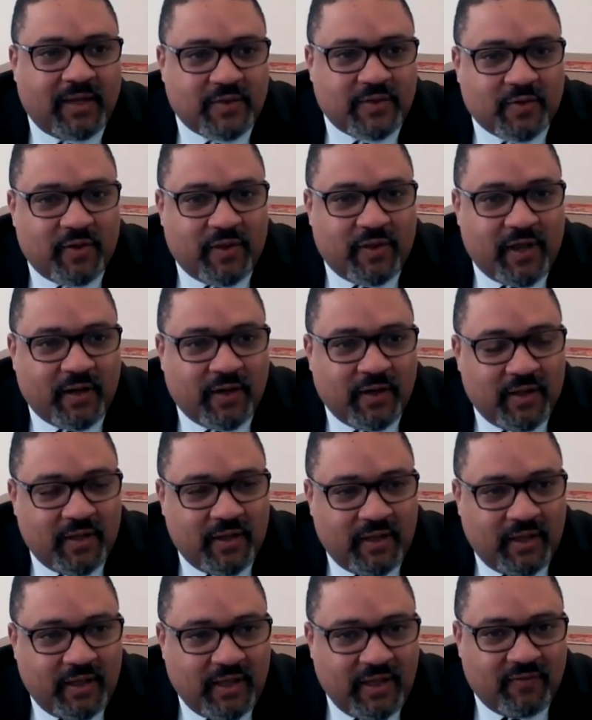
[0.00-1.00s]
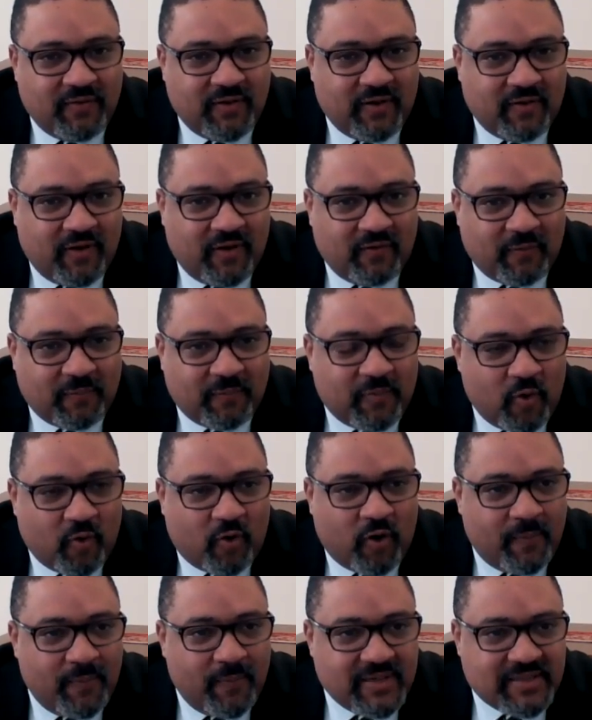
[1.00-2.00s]
sure that even if a
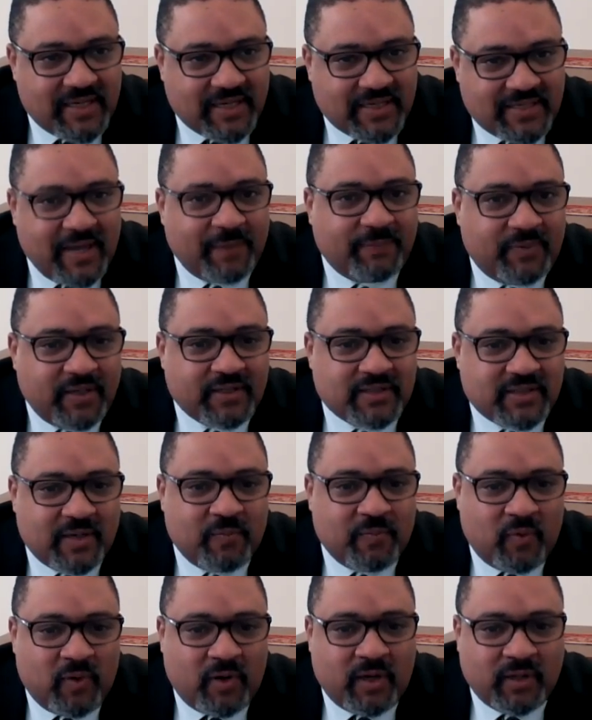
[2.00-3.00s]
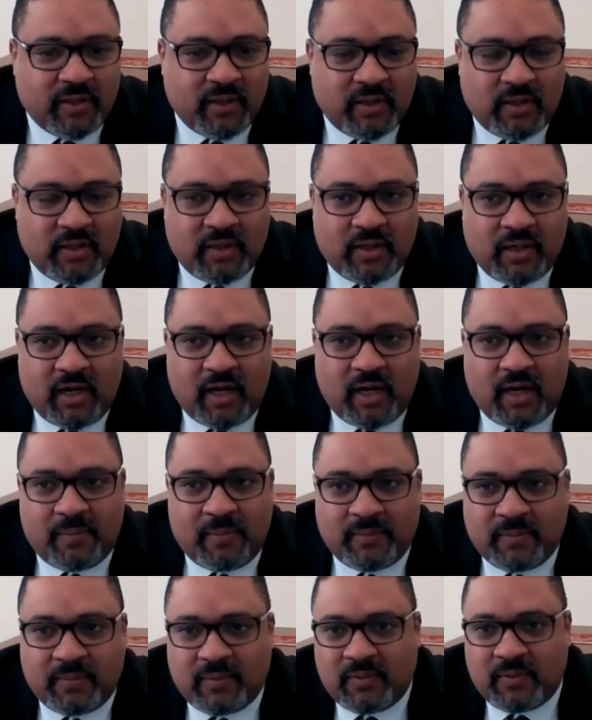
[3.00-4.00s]
program is accepting someone,
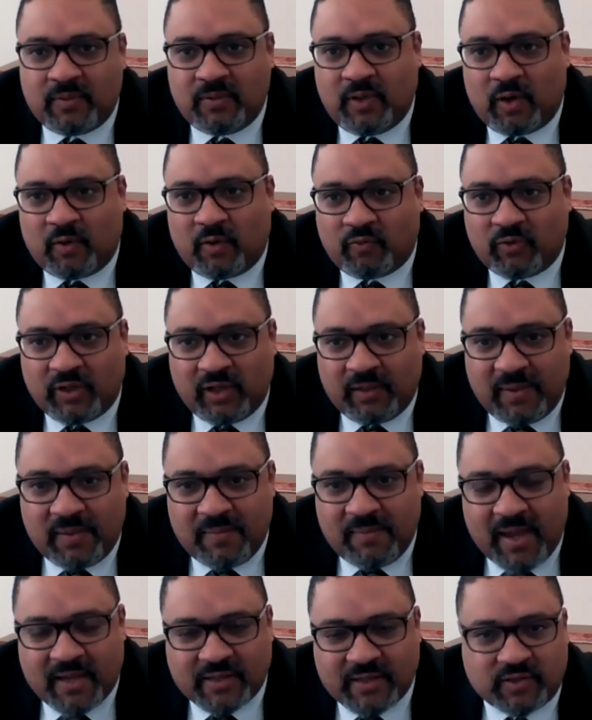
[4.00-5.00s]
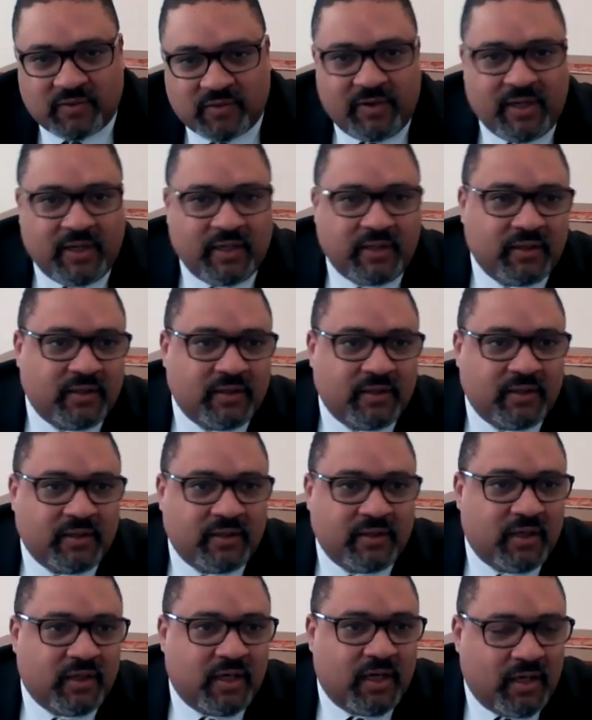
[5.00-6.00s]
really be measuring,
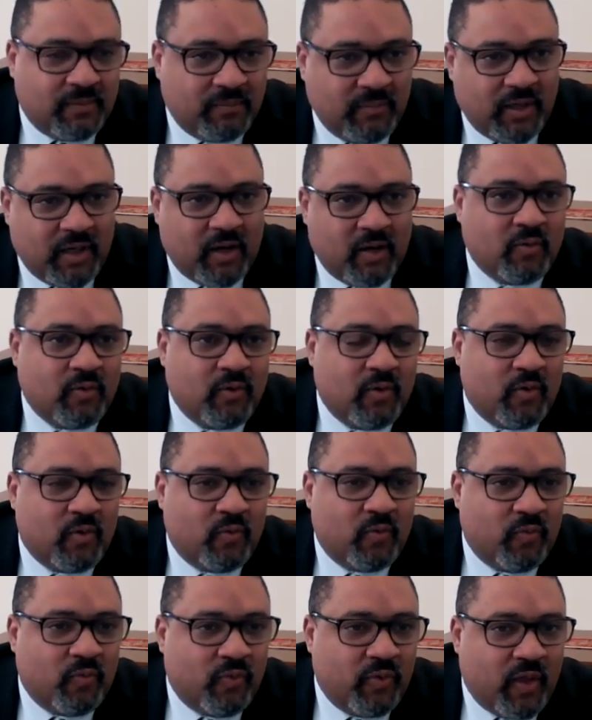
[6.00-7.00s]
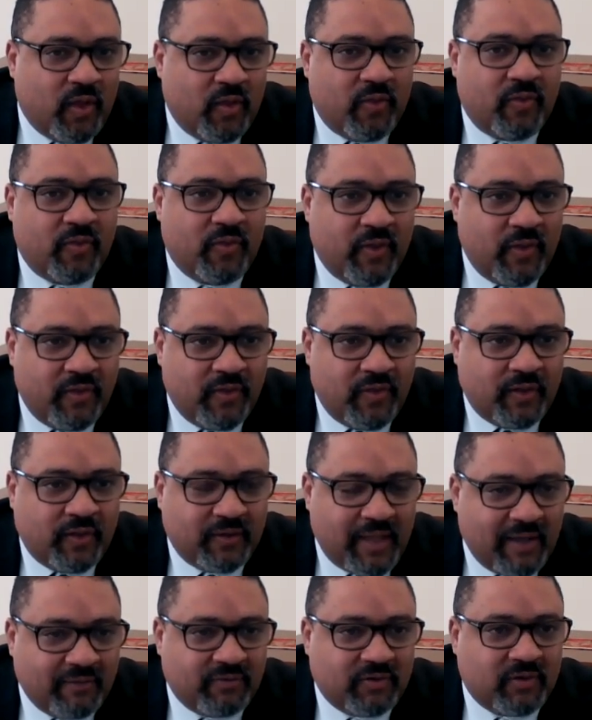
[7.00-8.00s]
the
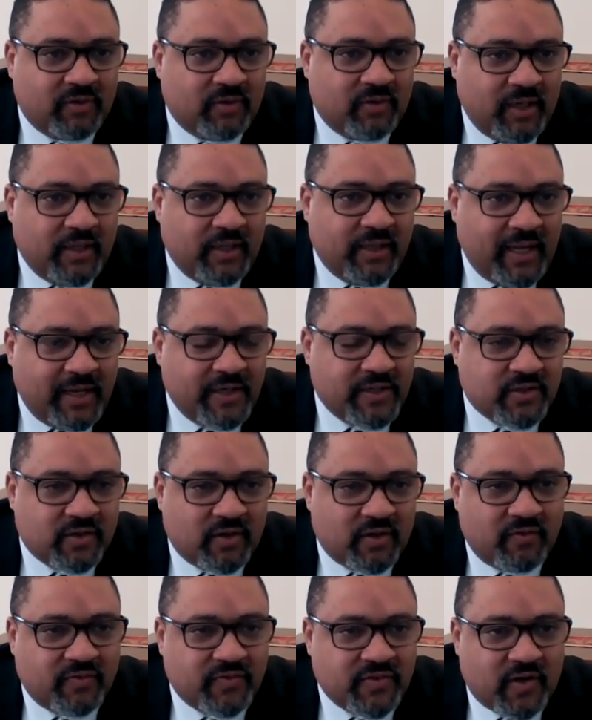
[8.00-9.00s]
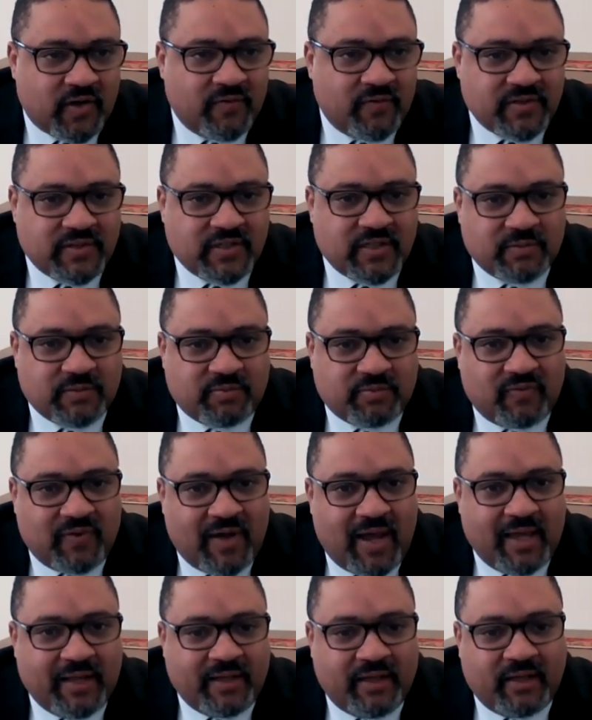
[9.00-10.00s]
level and nature of services
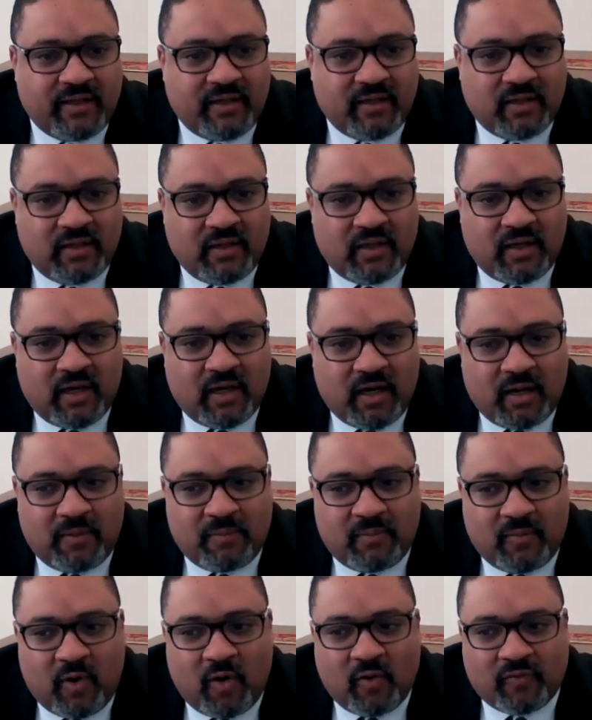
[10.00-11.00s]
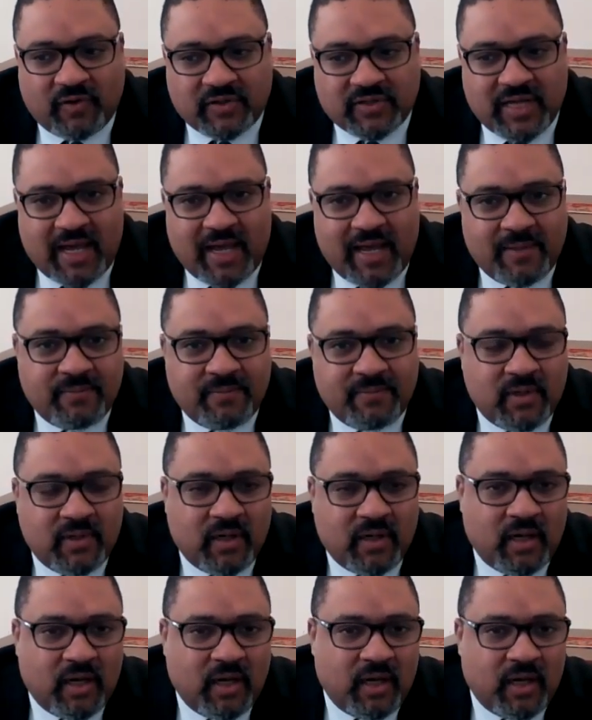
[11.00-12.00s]
provided over time.
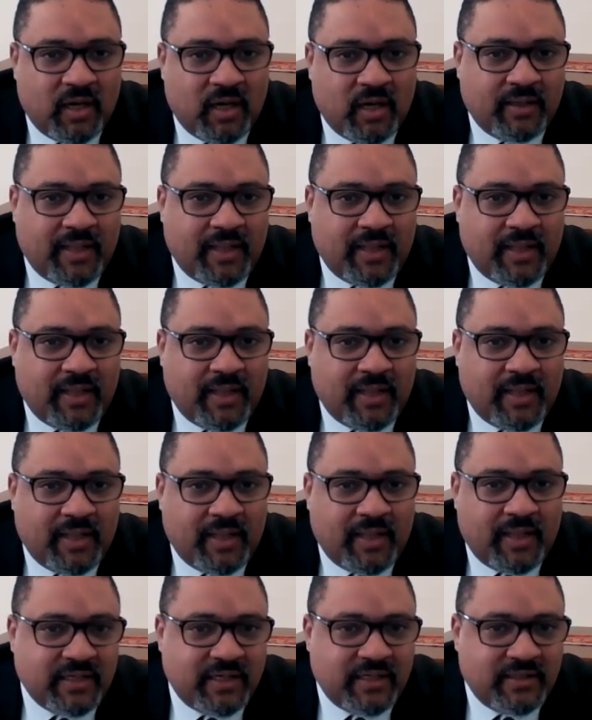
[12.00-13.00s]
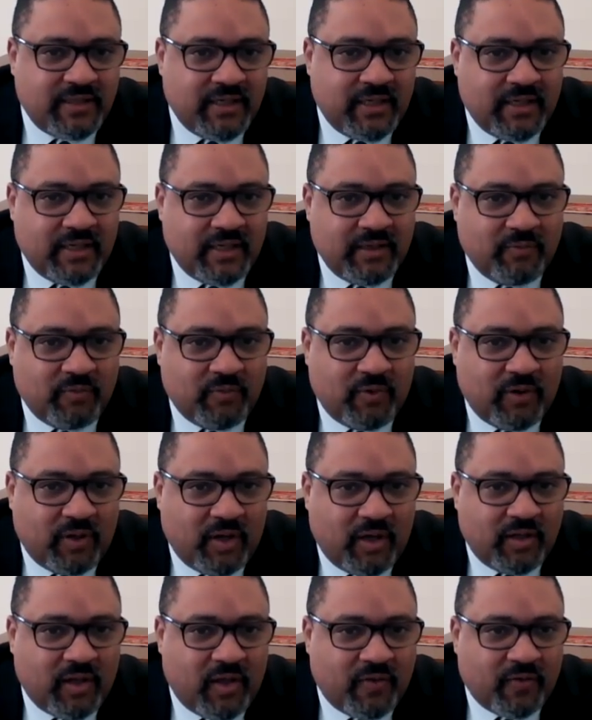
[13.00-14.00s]
That's
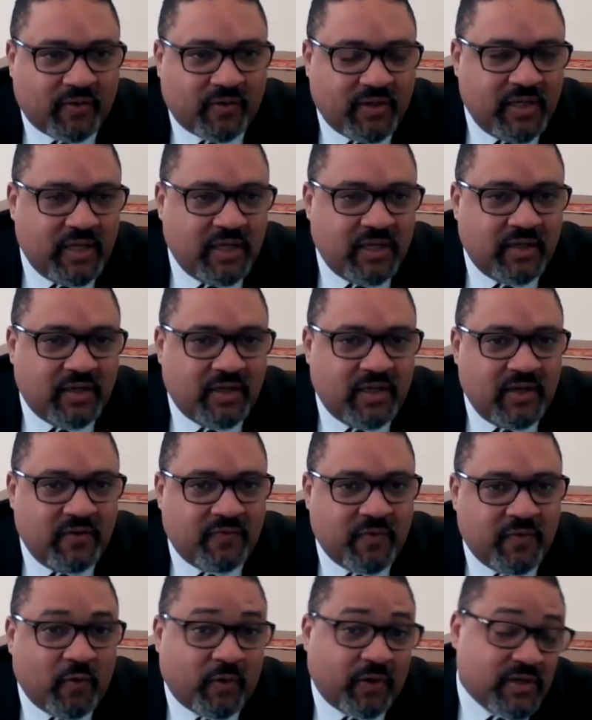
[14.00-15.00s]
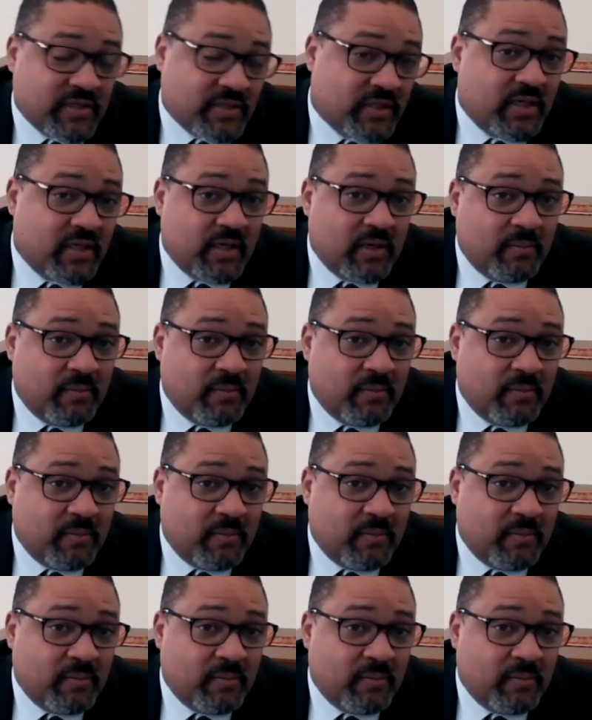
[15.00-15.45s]
another key focus.